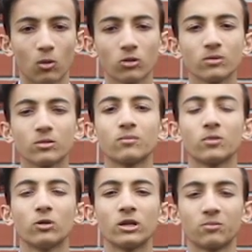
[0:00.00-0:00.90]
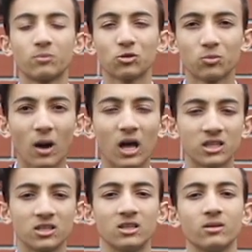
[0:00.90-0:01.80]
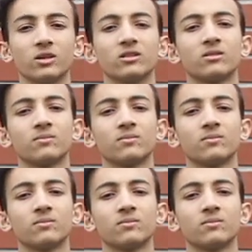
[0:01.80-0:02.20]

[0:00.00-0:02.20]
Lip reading: Quantum computing could push past these limits.